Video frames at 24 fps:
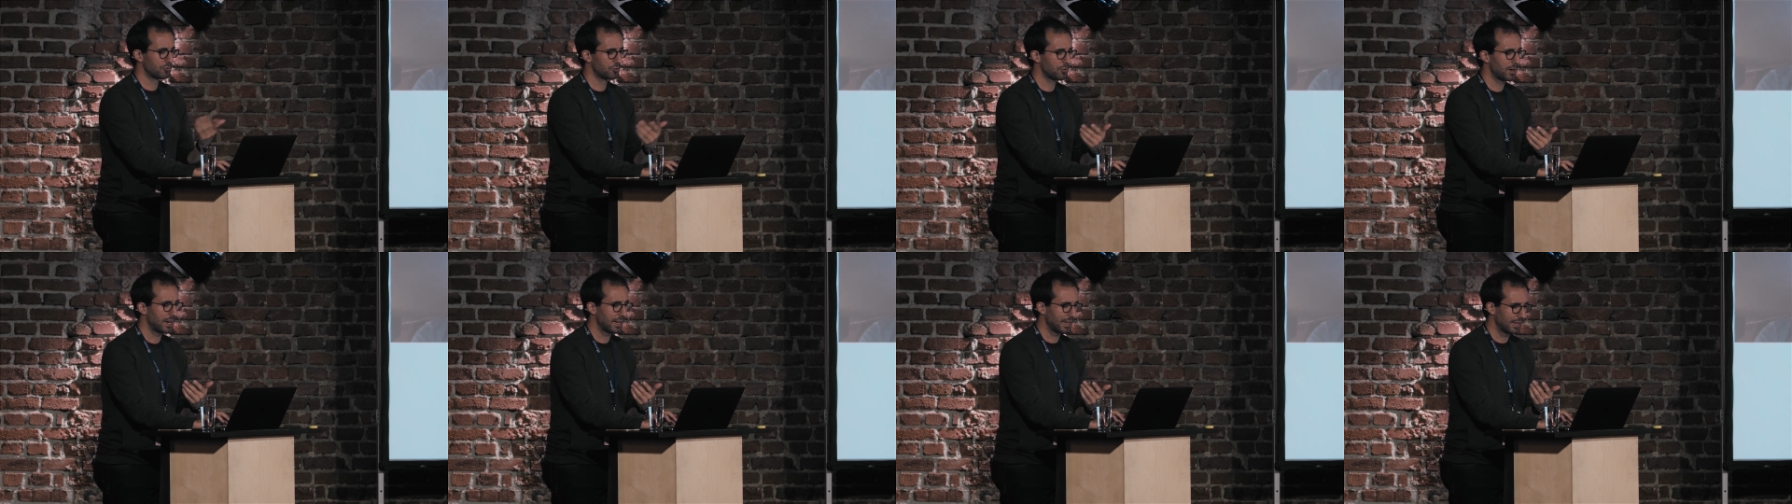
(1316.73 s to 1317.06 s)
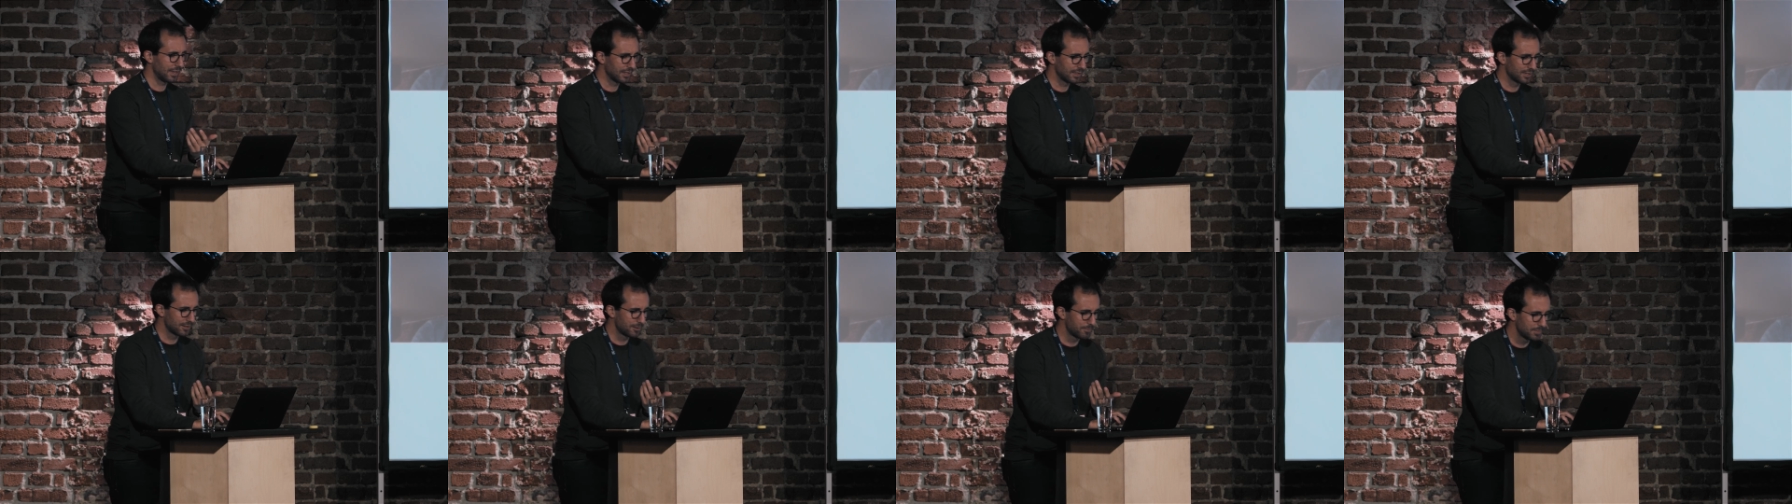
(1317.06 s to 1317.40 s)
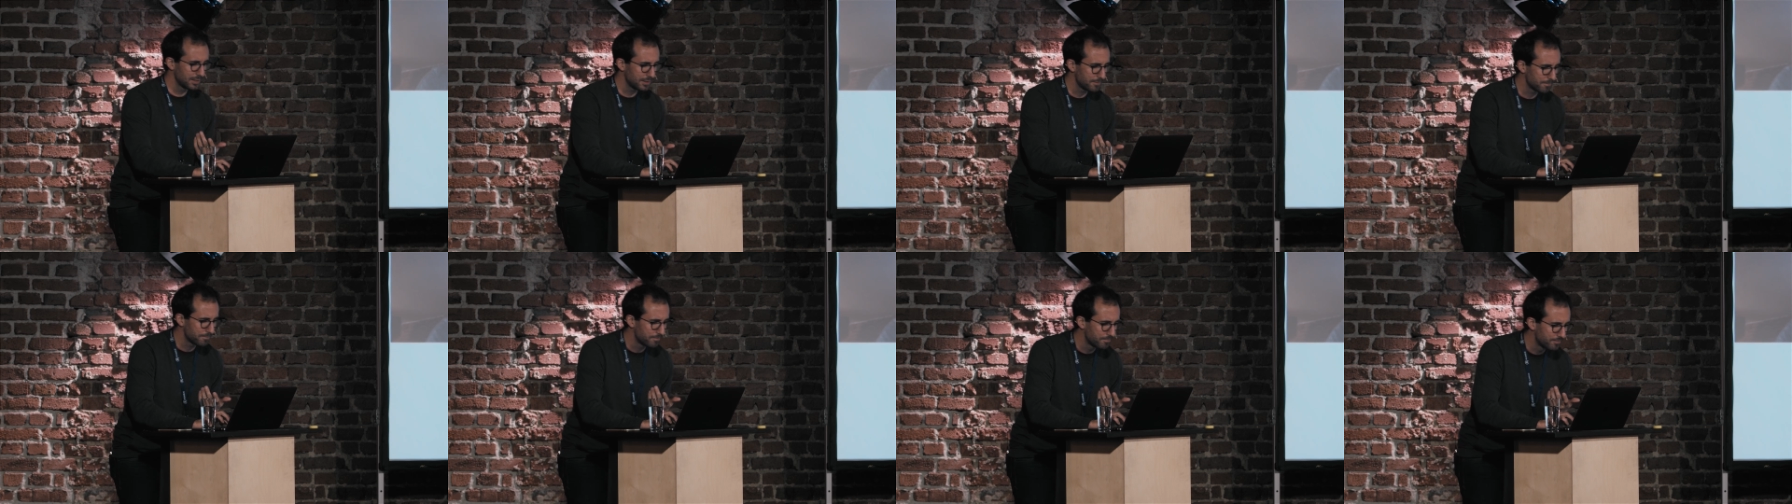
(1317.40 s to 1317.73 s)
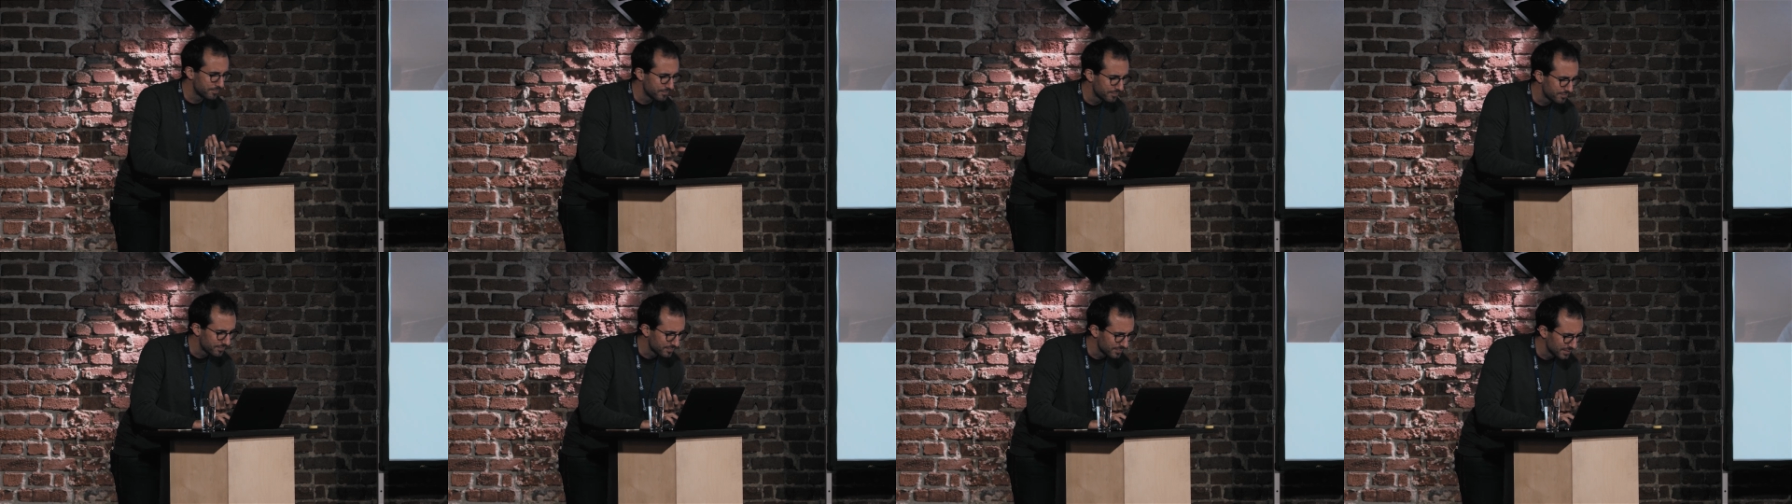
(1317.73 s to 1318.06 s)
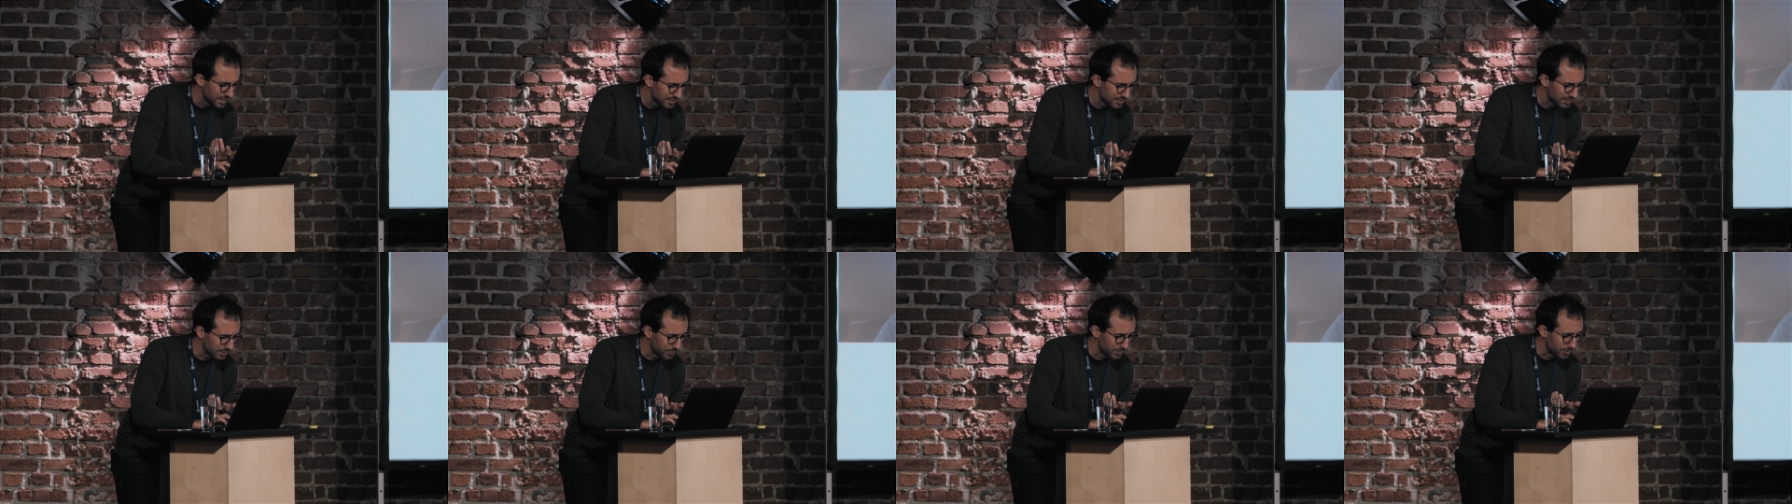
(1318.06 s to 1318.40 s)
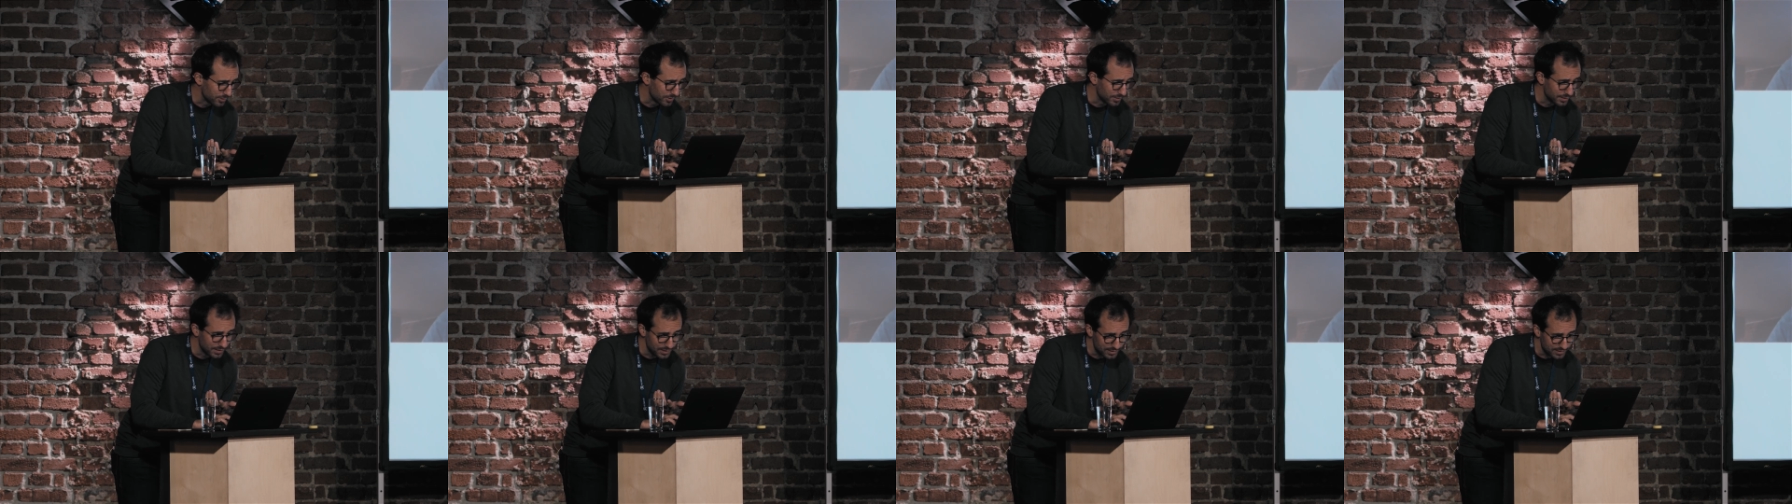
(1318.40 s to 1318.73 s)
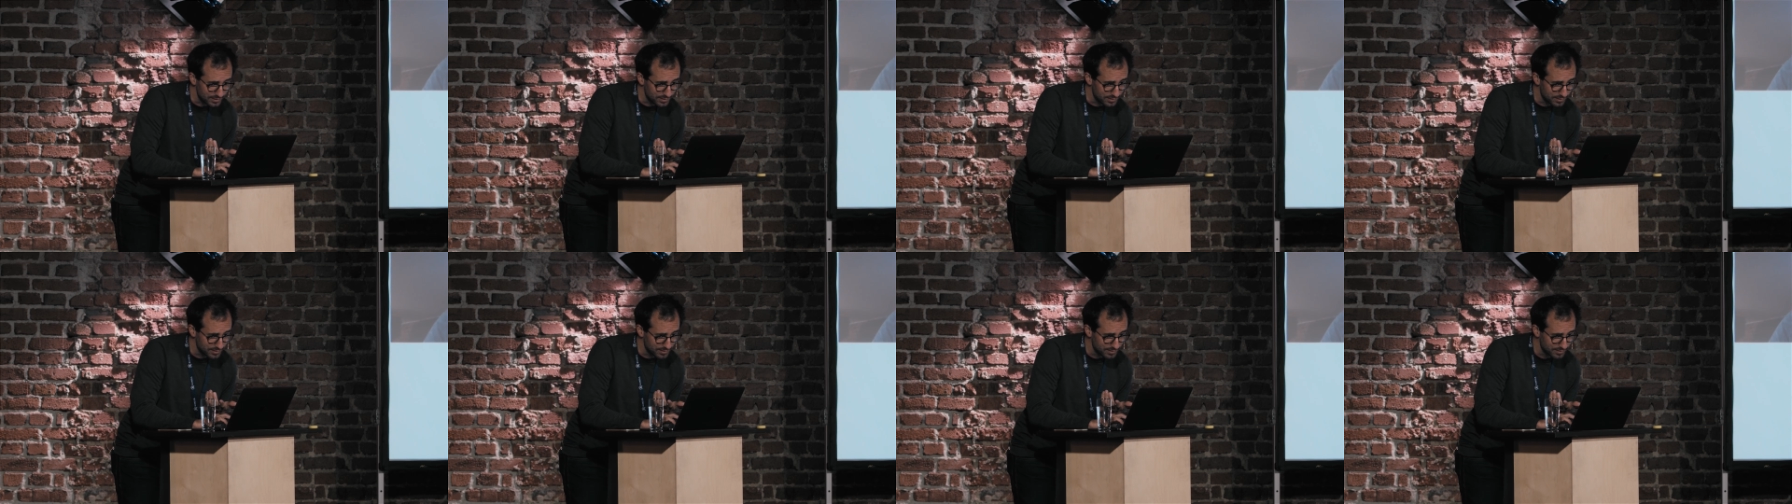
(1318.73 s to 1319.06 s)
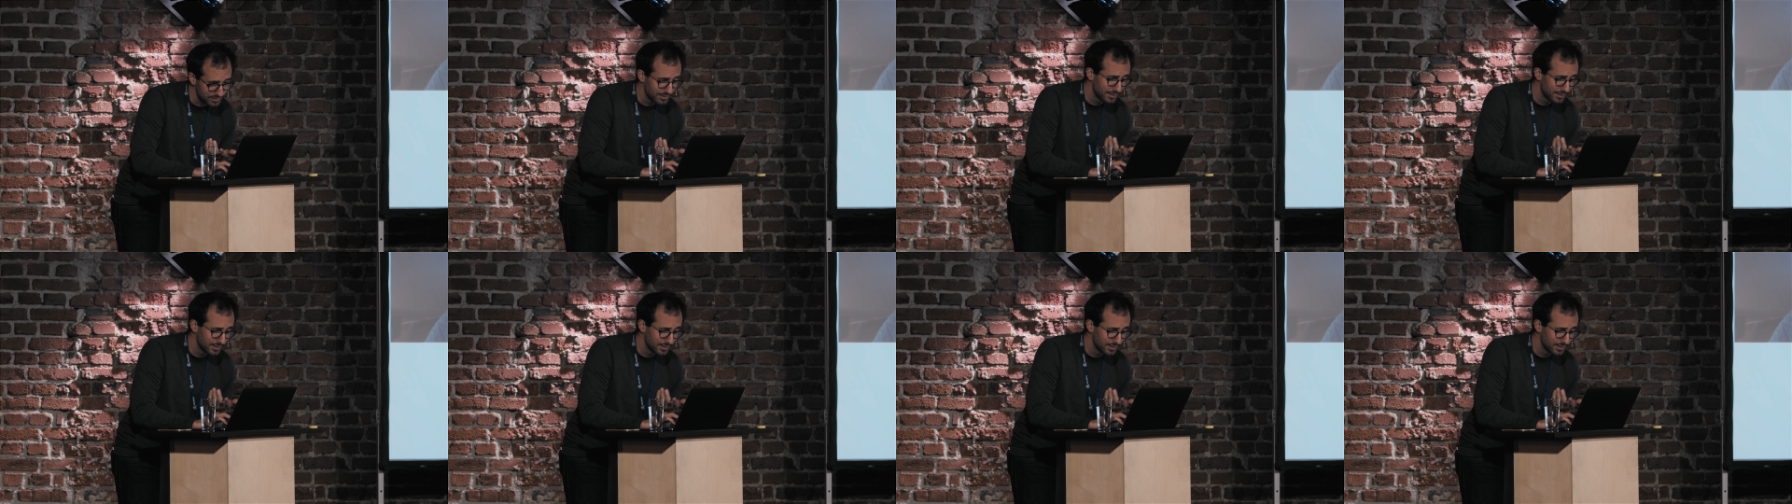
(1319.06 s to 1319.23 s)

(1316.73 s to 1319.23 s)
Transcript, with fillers: dragging a little bit. So we'll do this.